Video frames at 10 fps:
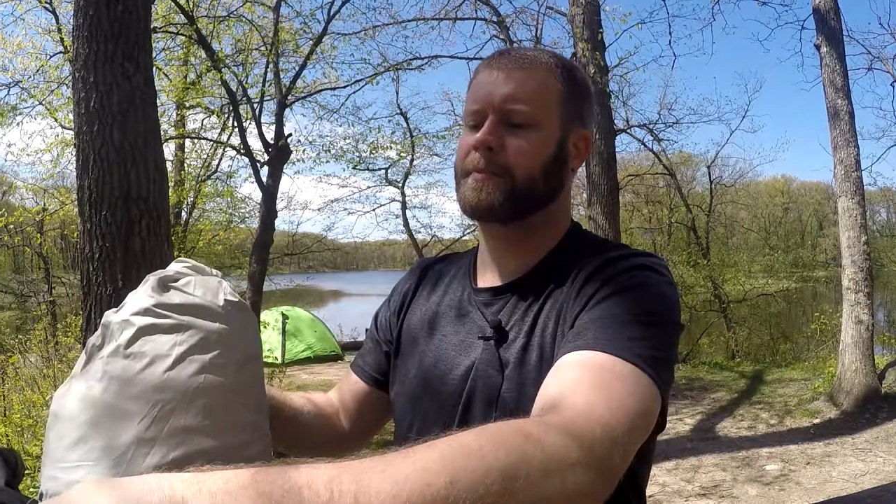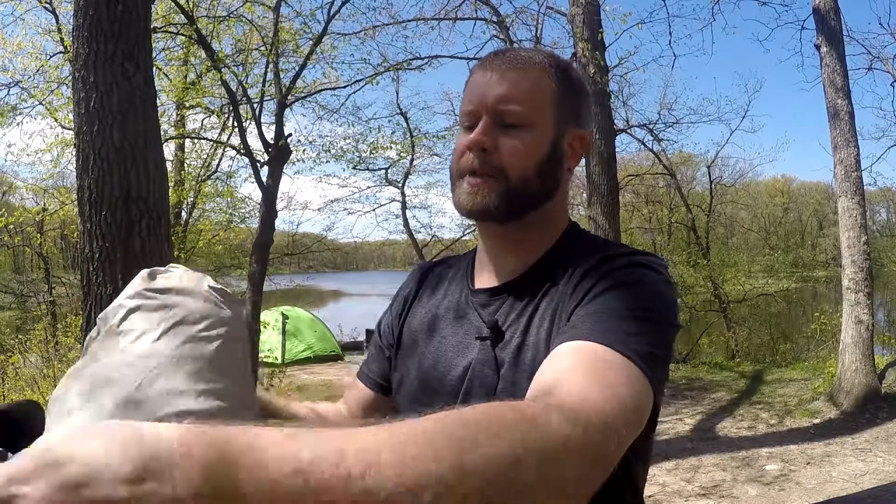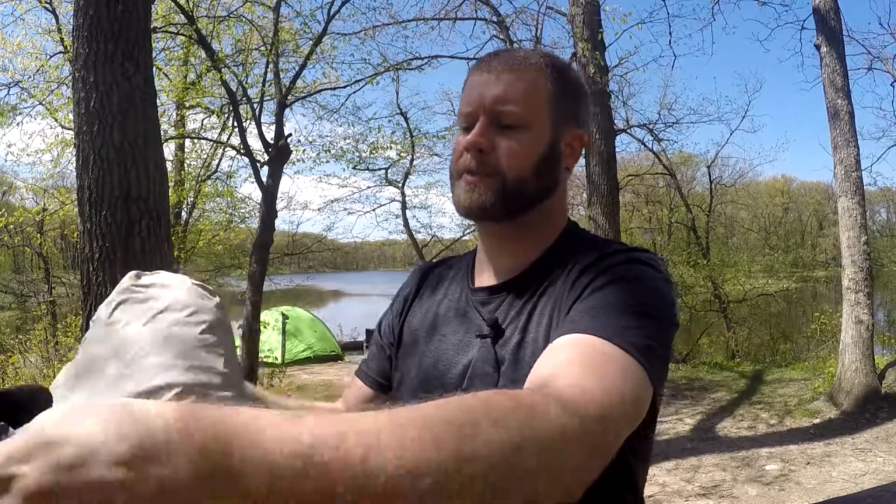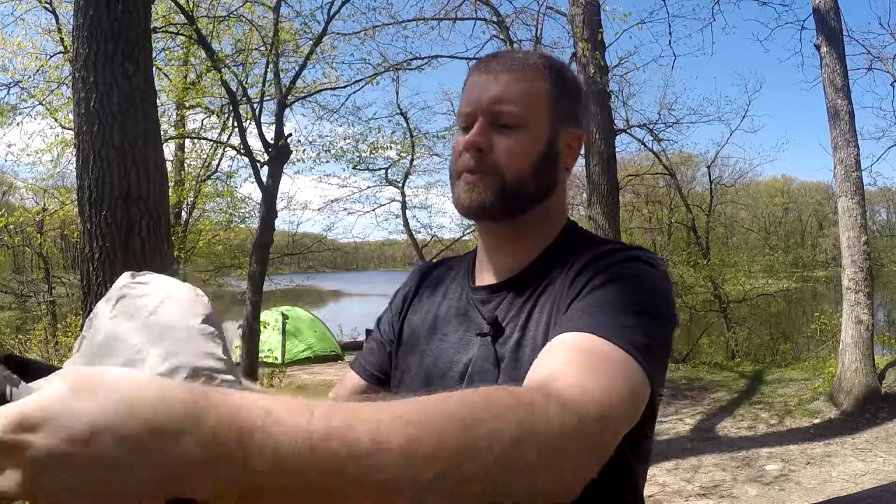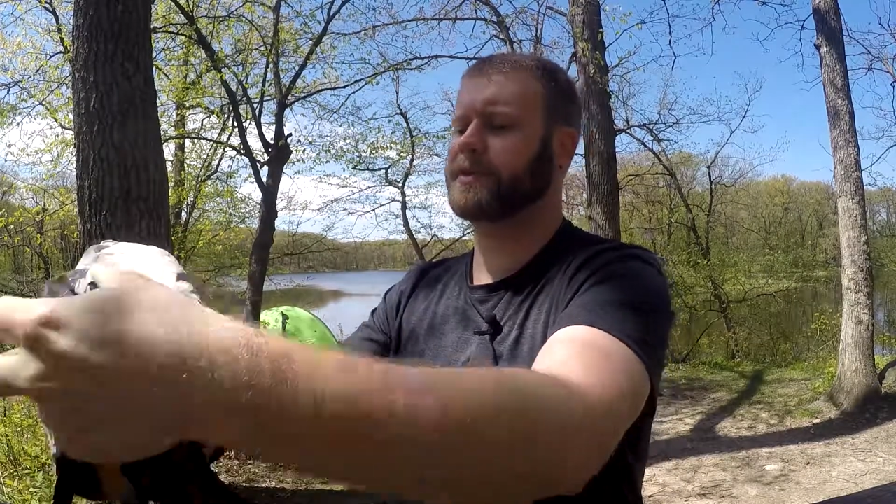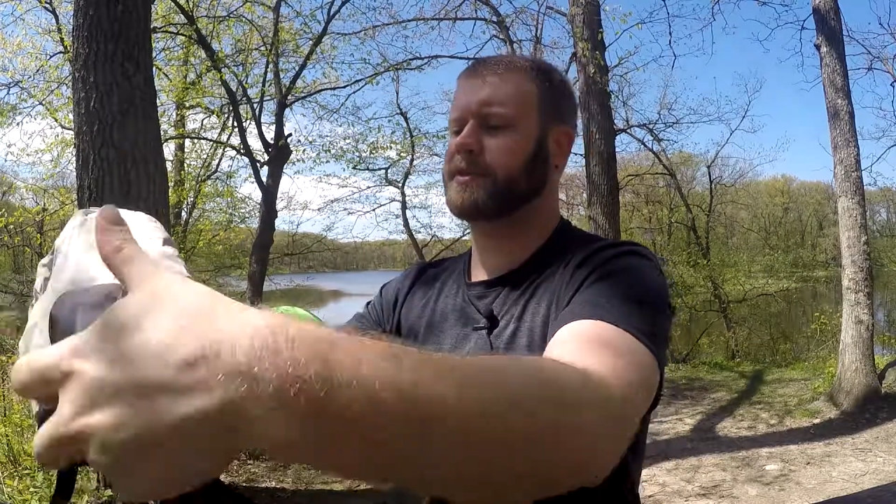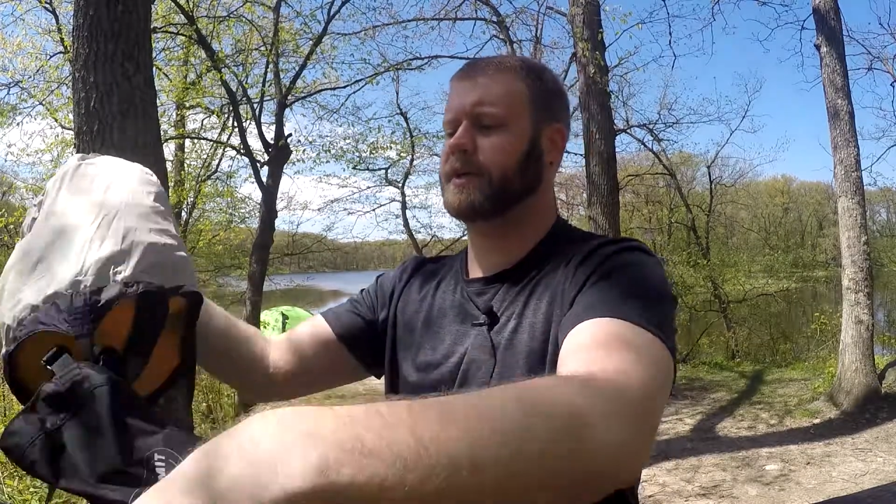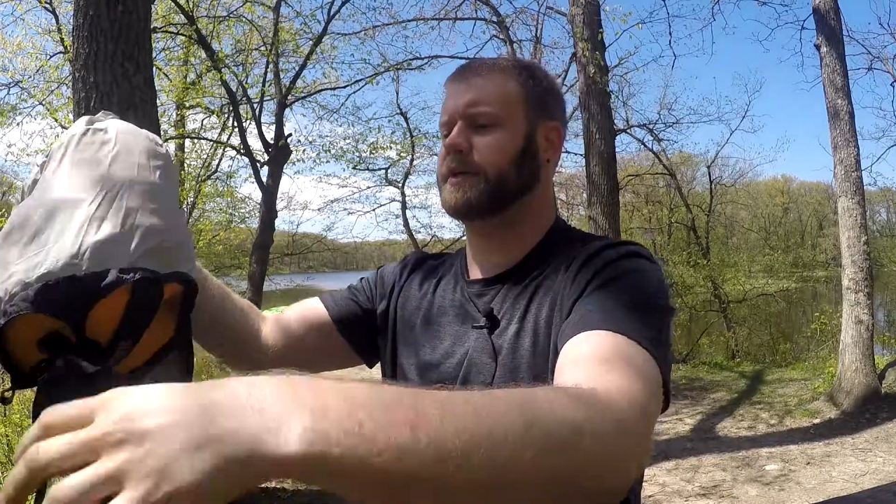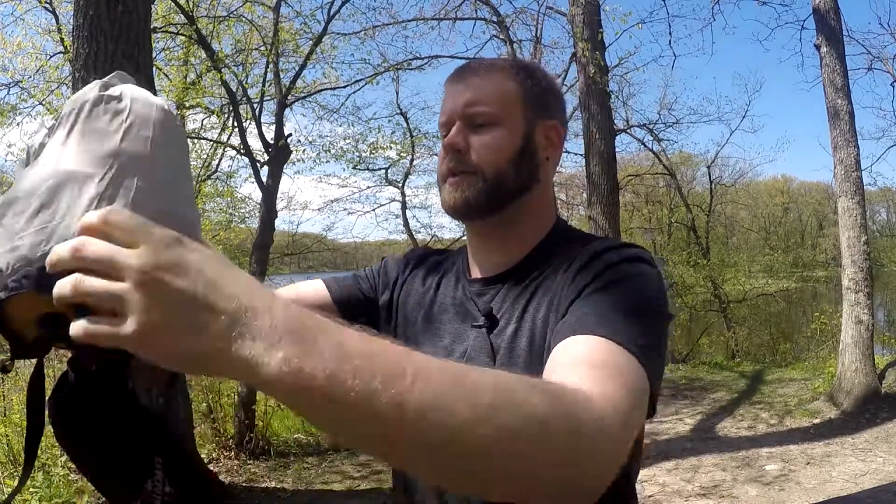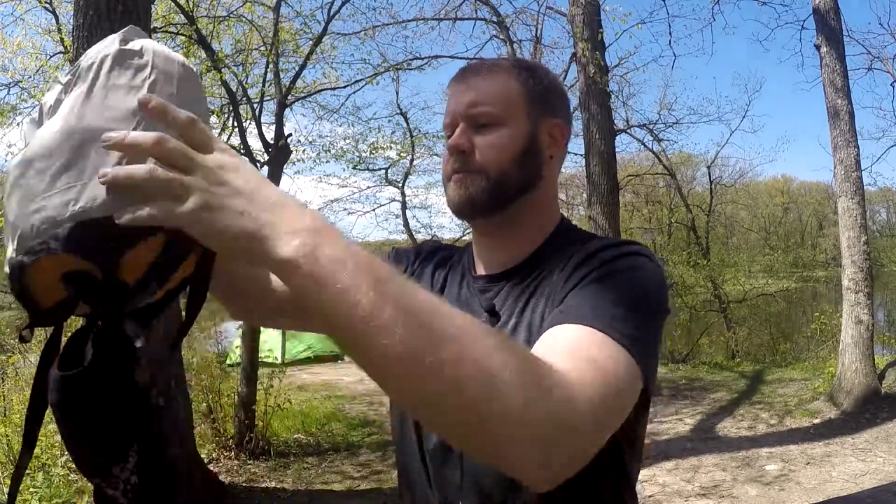But the one
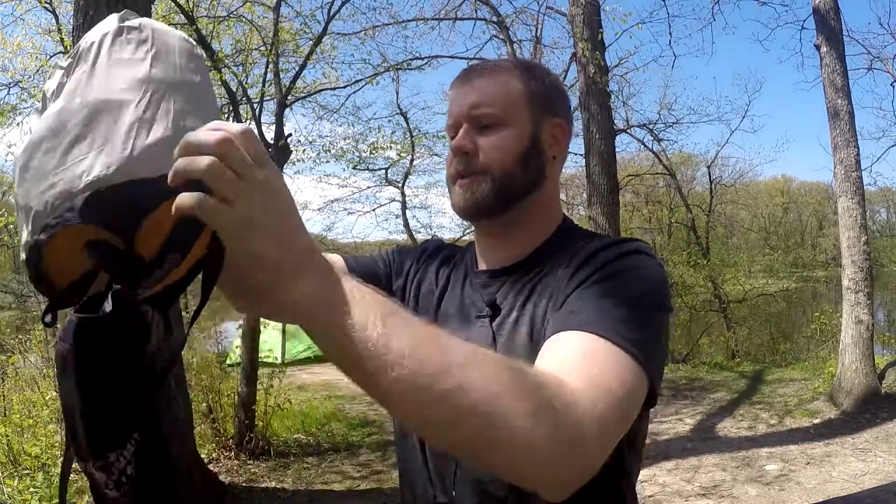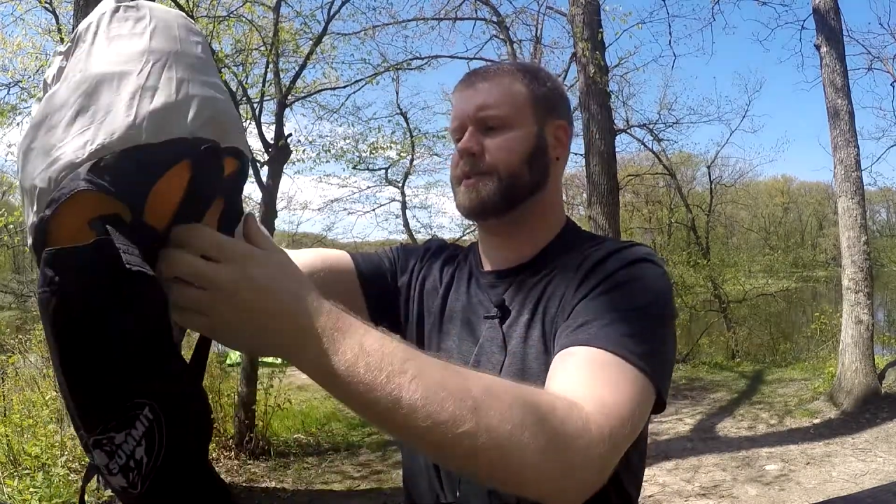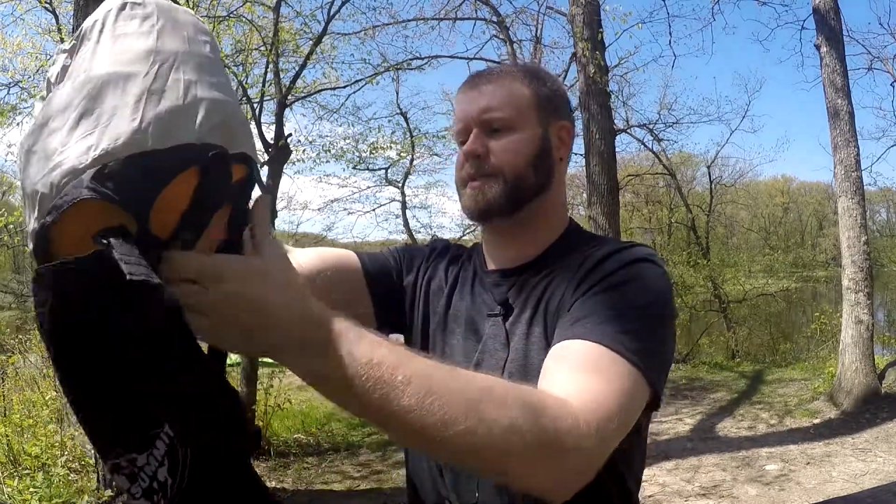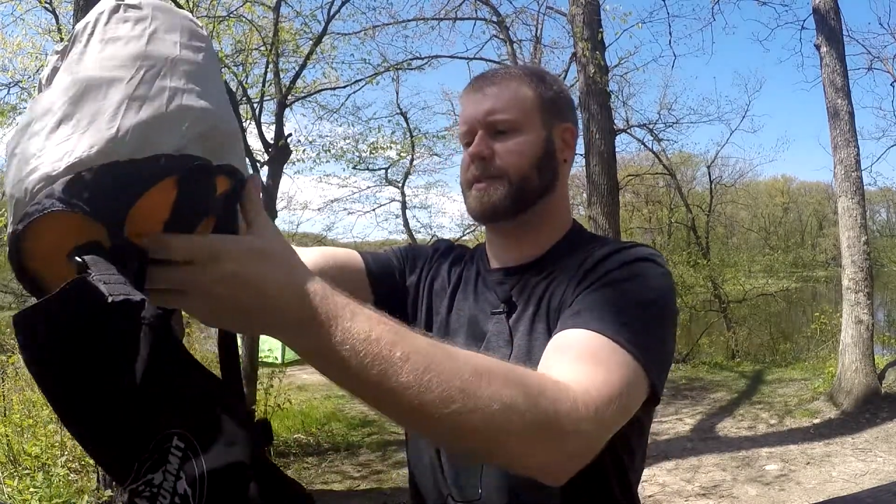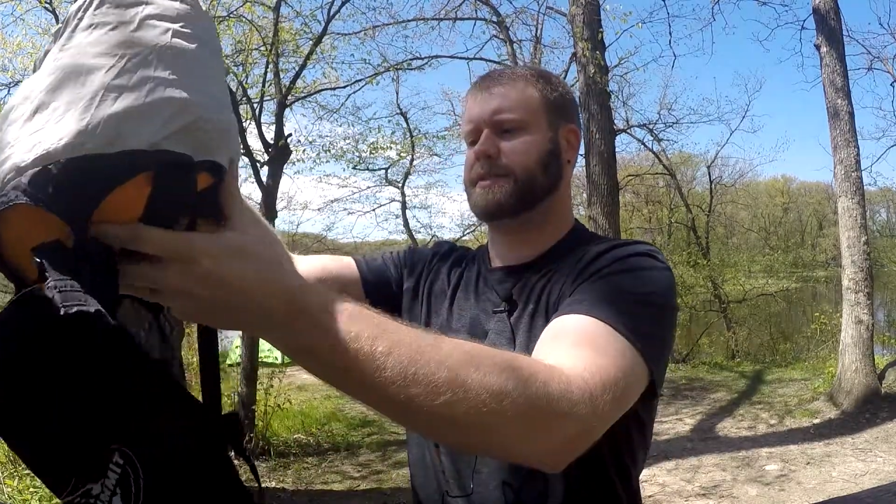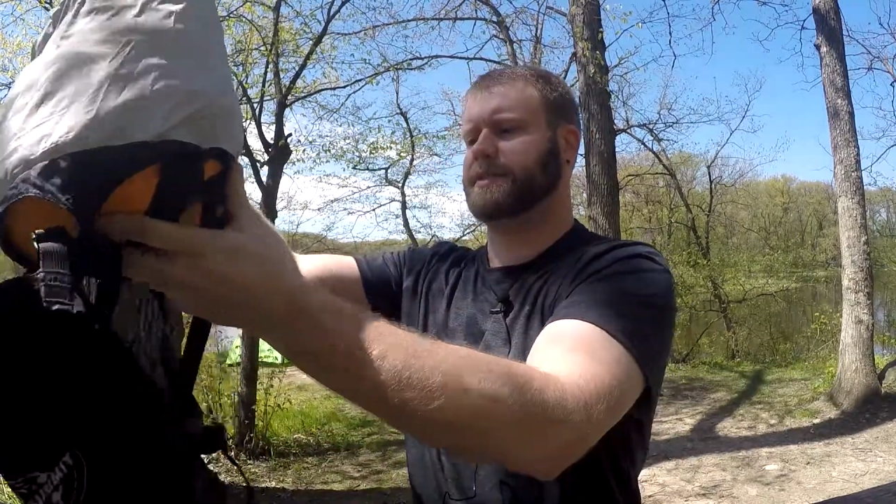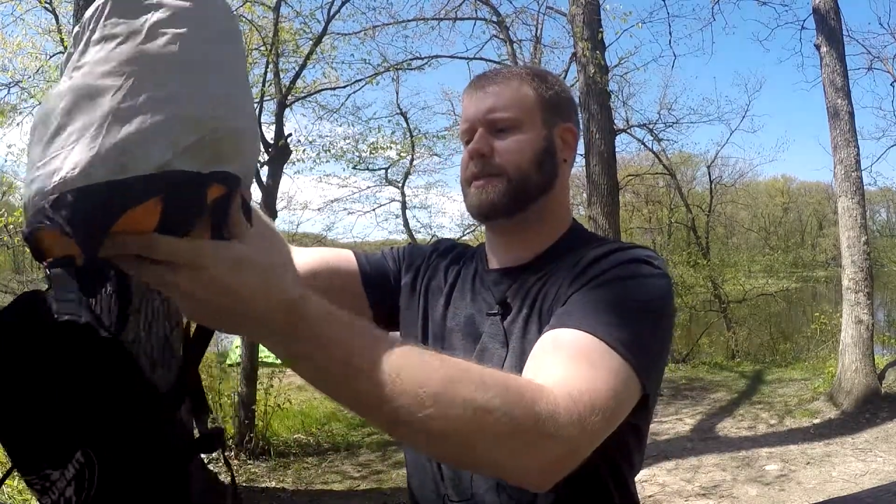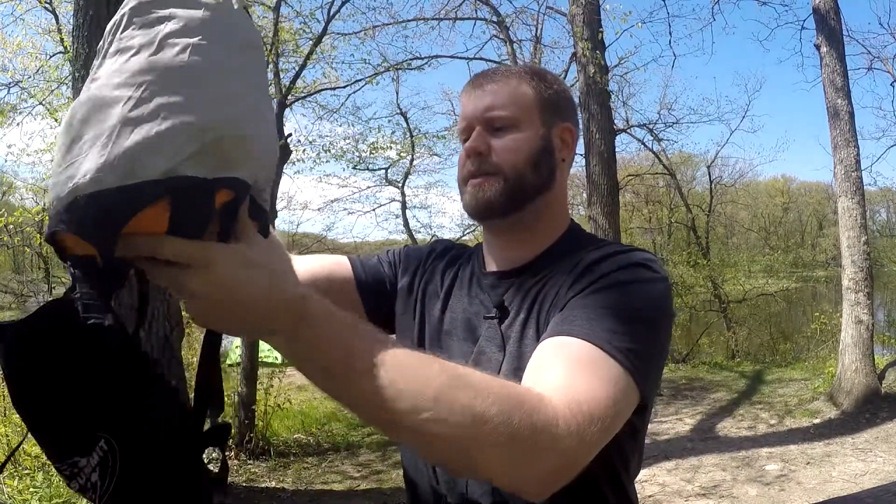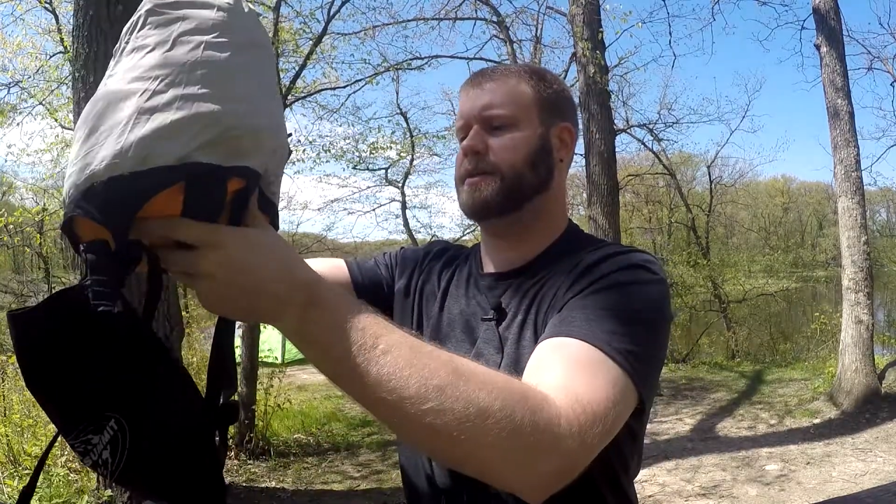thing that makes this